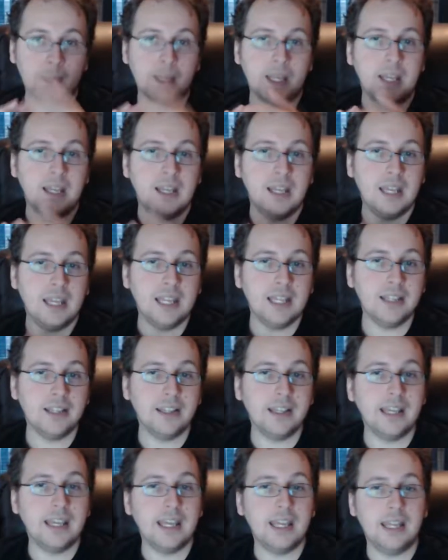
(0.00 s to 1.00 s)

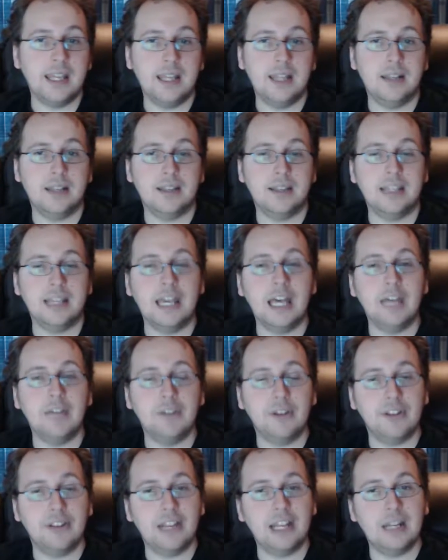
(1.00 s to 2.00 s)
Haley and Calvin
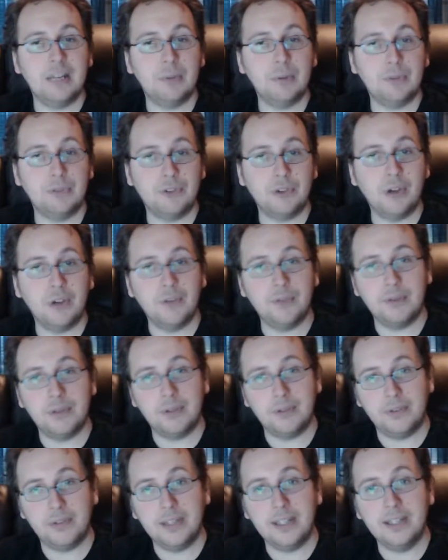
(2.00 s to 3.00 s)
decide to withdraw from the
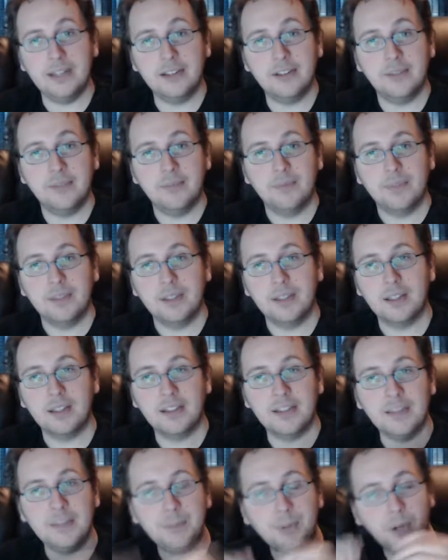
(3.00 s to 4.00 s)
race because
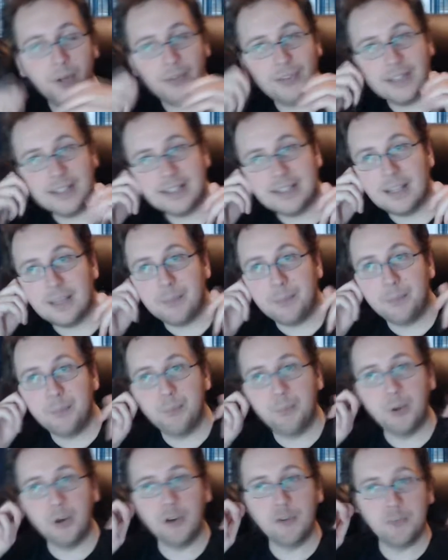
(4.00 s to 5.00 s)
they both think they're
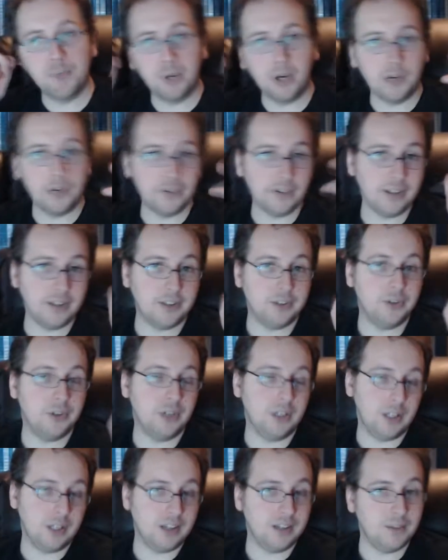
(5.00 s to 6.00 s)
both perfectly
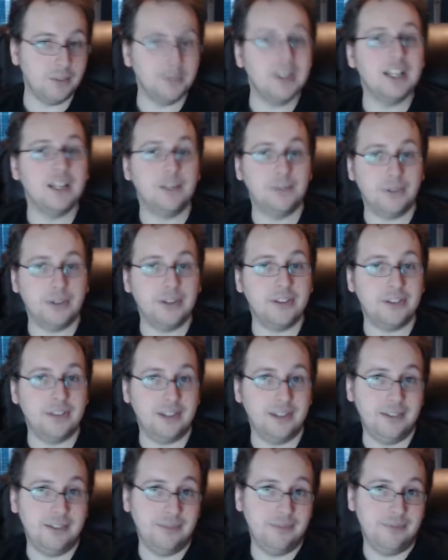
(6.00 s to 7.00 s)
suited to be the
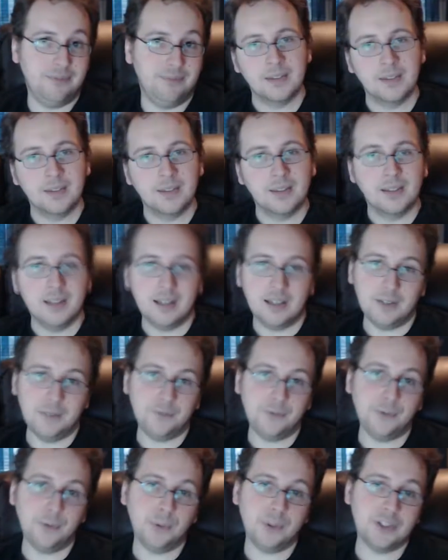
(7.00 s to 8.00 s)
president.
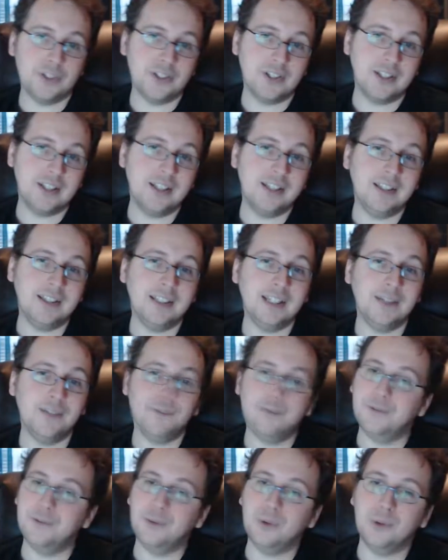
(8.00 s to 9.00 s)
Unfortunately
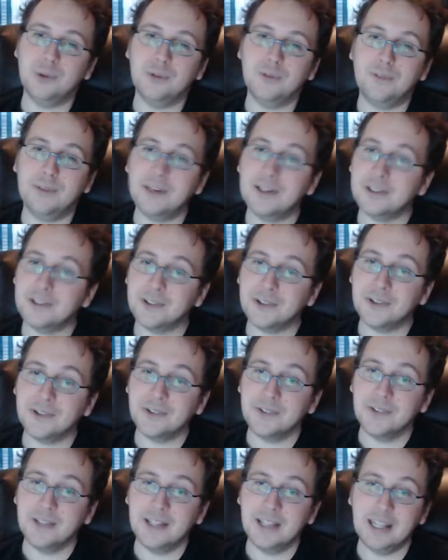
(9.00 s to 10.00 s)
for Victor
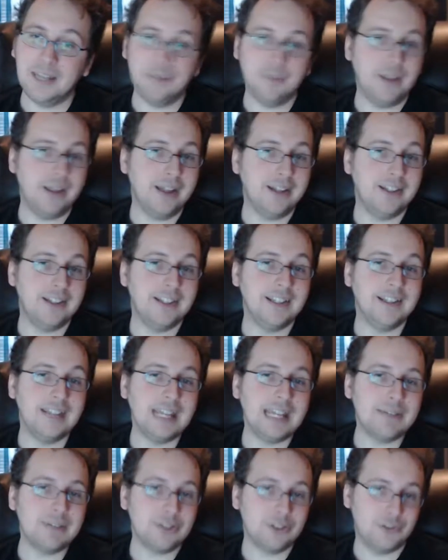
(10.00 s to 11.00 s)
and Monty, they
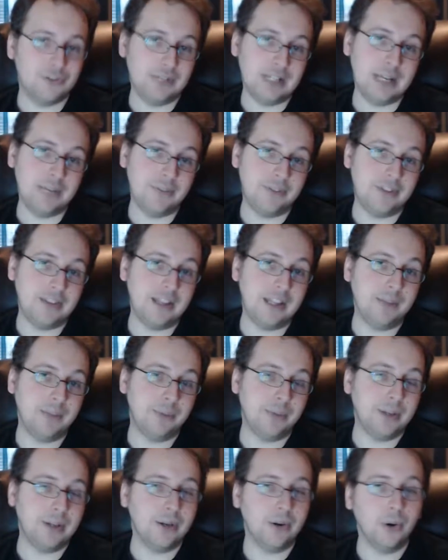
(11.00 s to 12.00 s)
have a trap set up
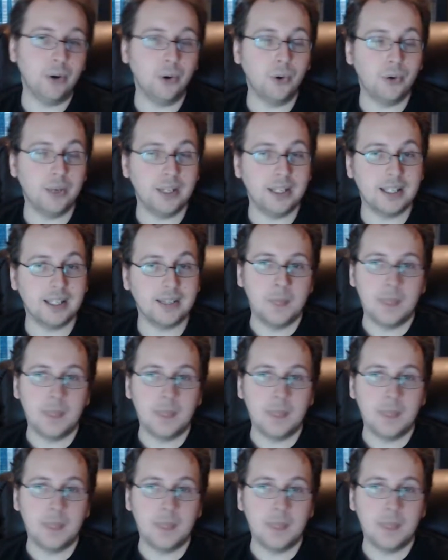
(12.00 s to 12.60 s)
where they're holding